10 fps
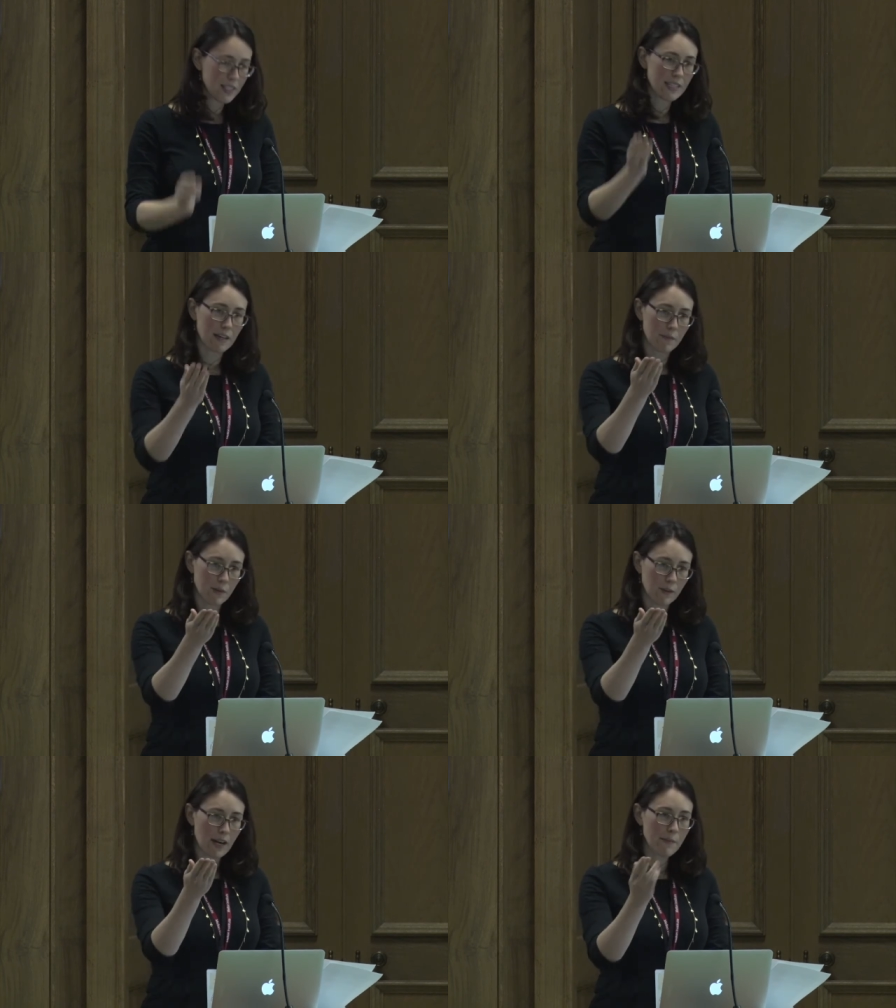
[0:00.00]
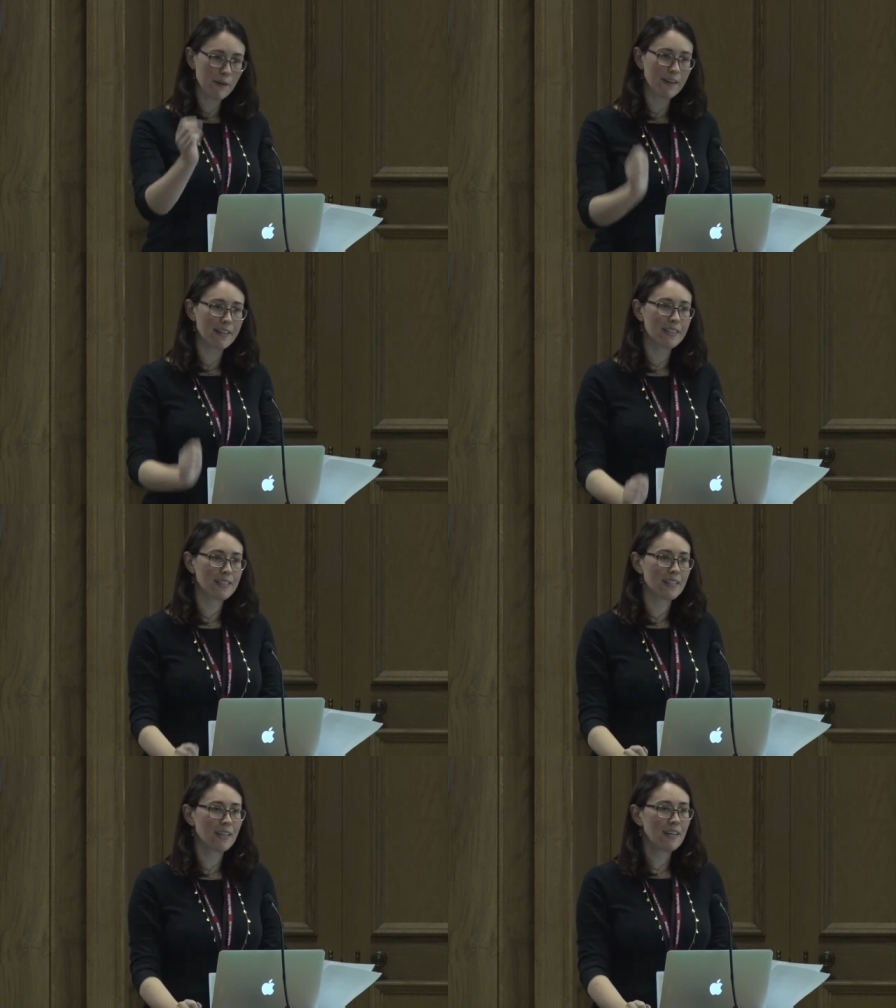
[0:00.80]
the CMU
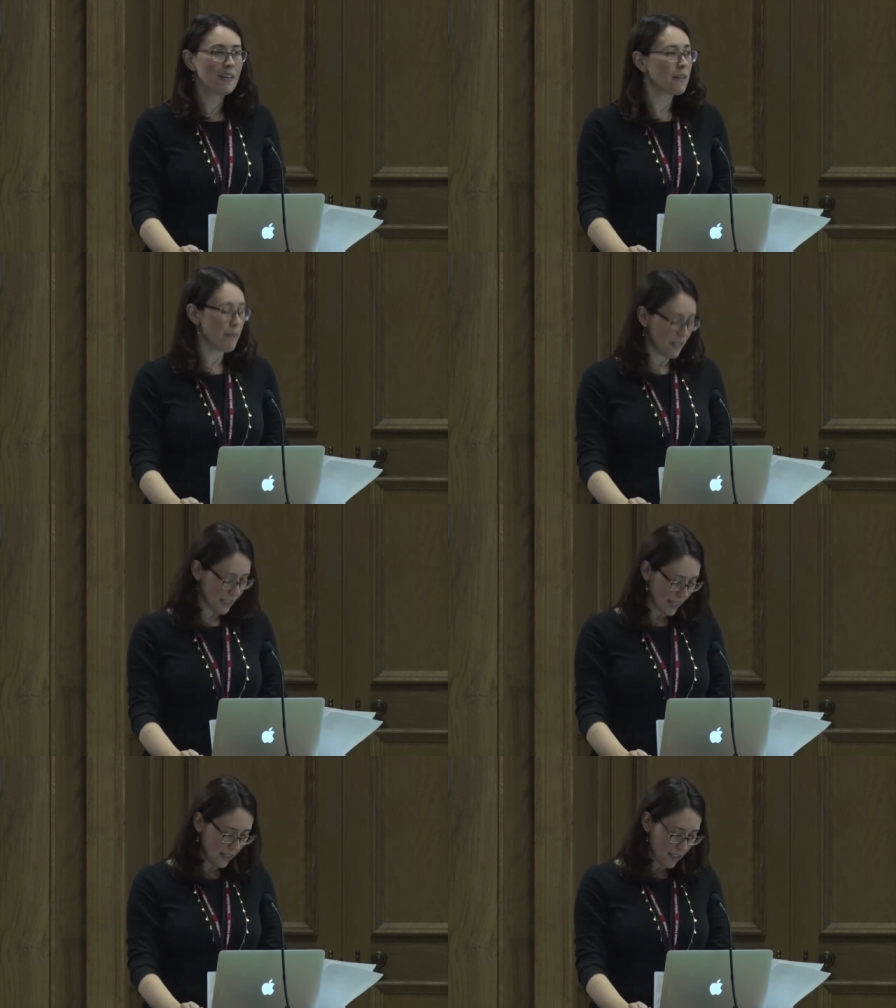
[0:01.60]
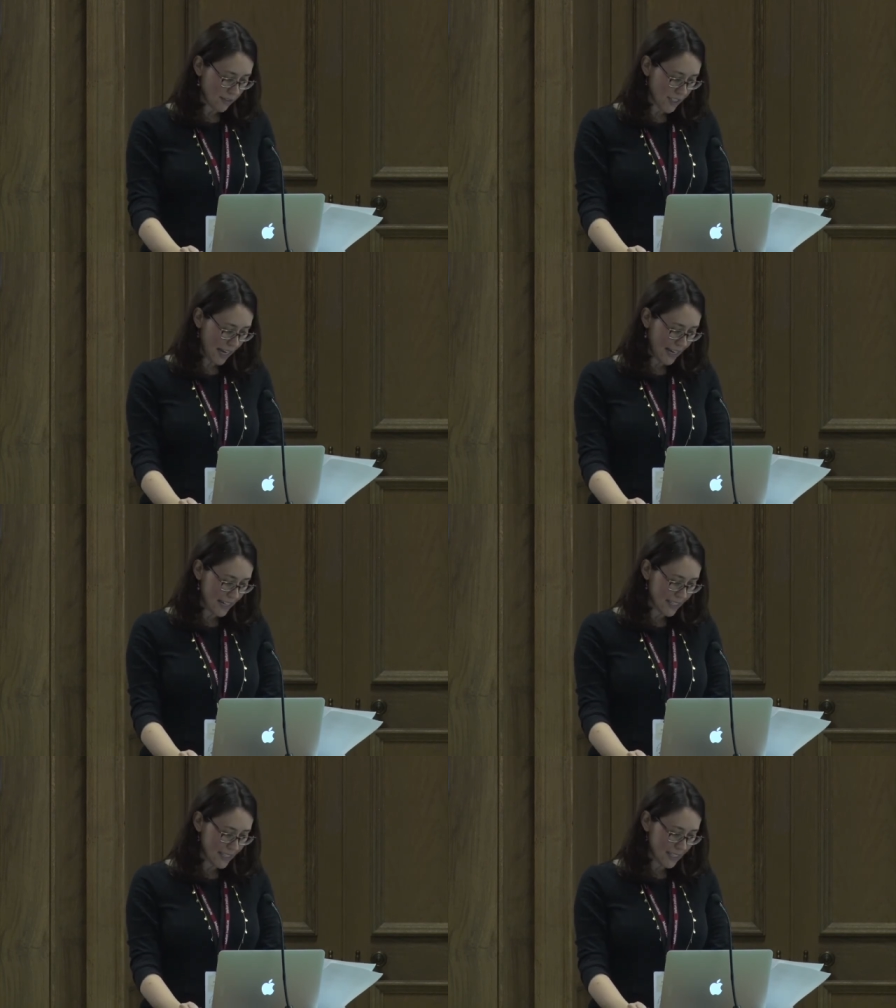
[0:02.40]
Libraries, the Mellon College of
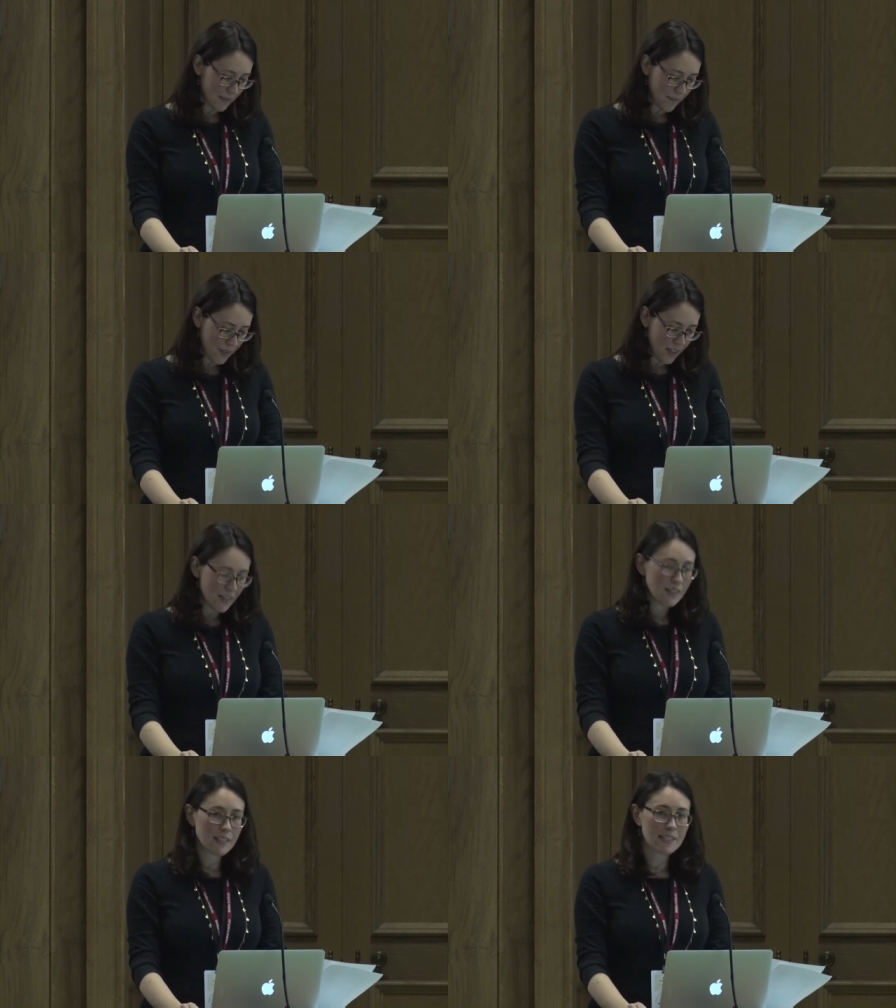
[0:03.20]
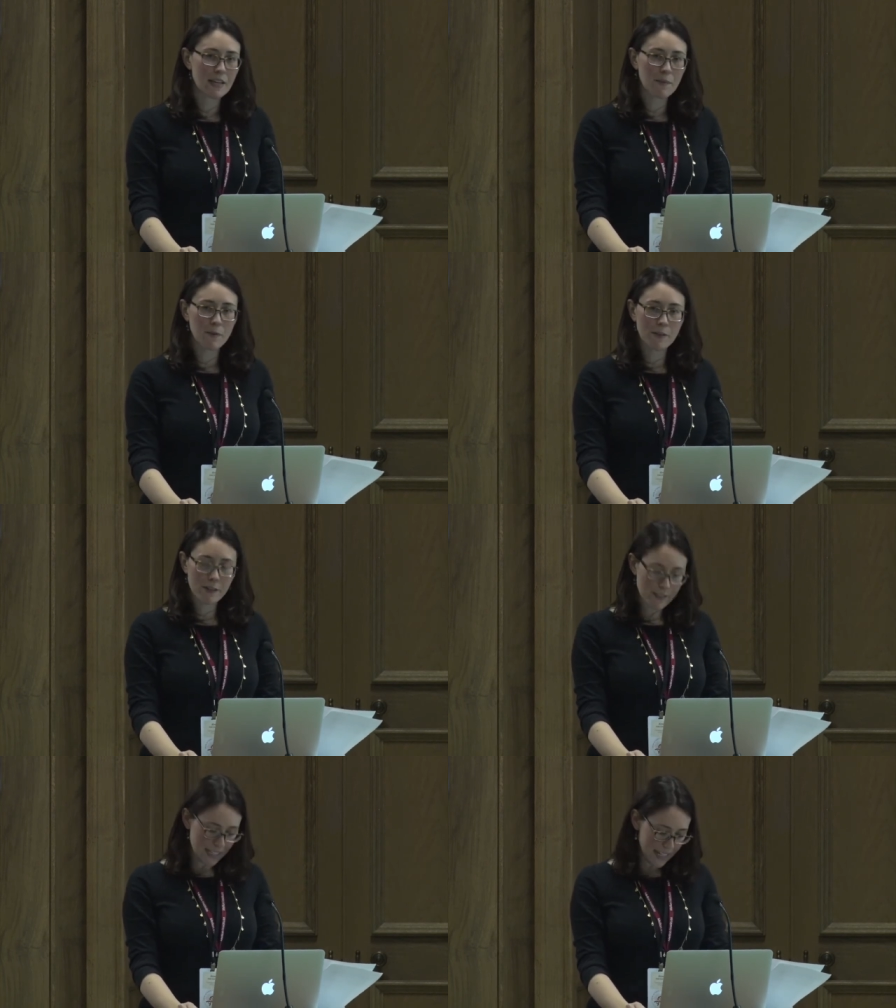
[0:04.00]
Science, the CMU
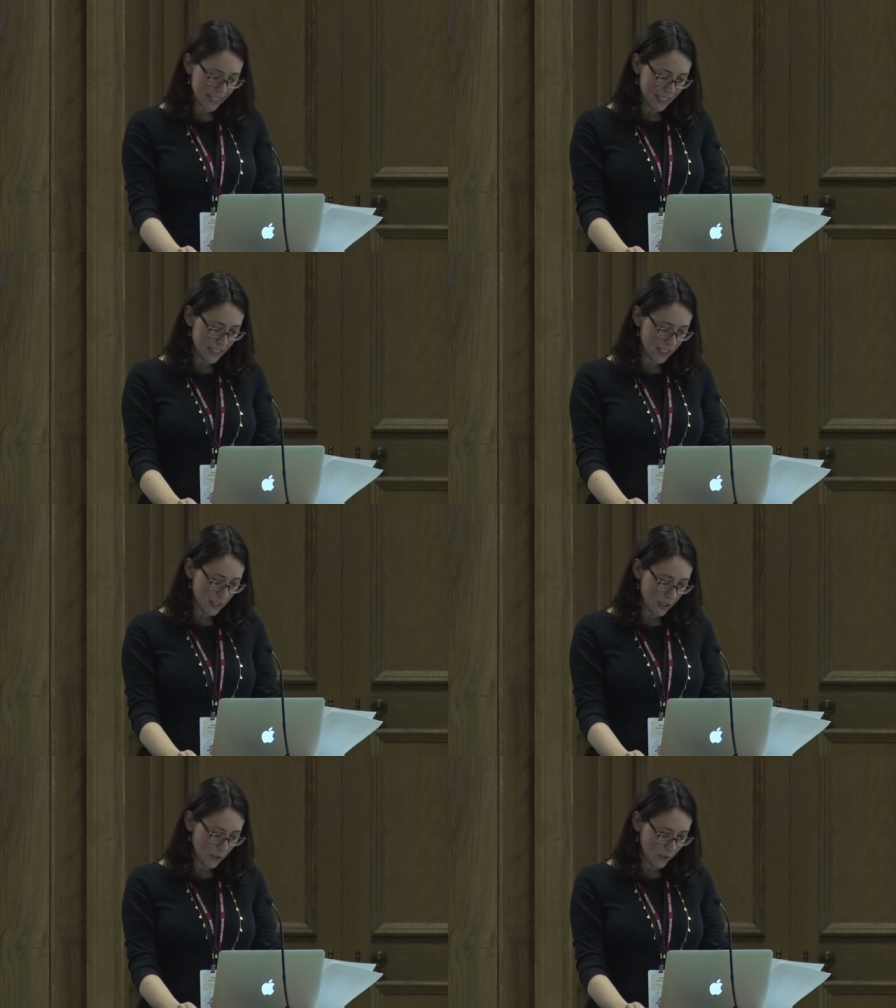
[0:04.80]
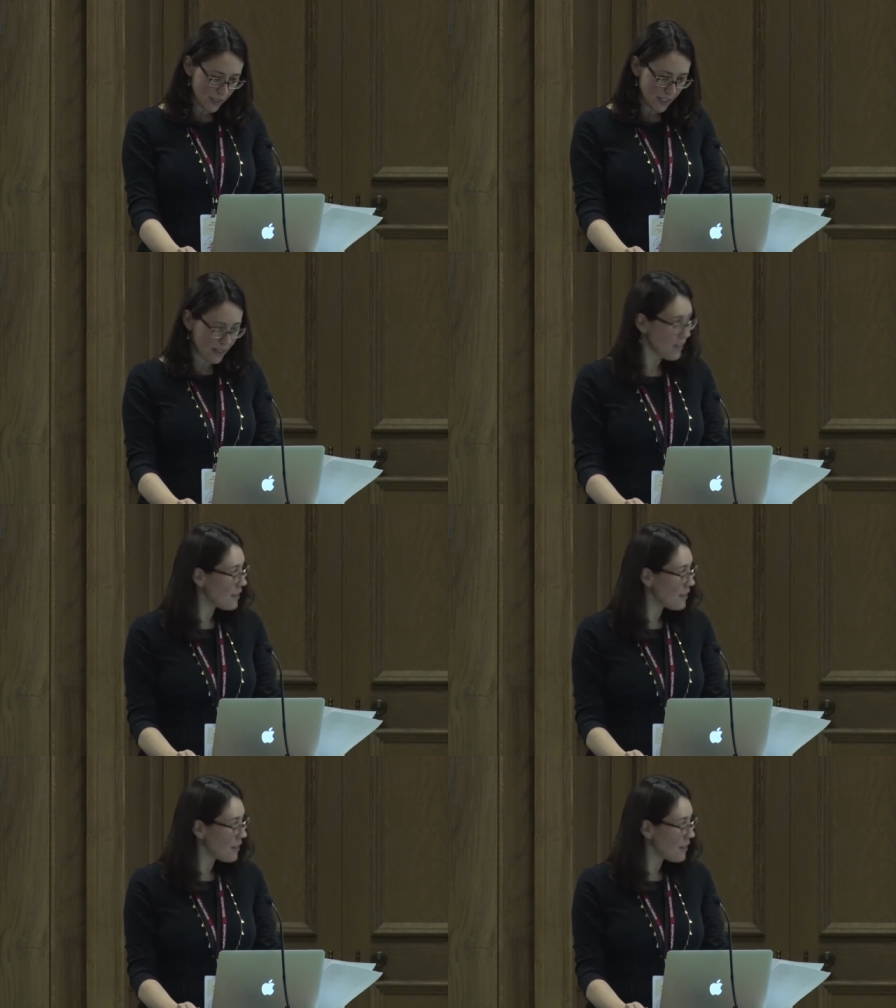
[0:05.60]
Neuroscience Institute,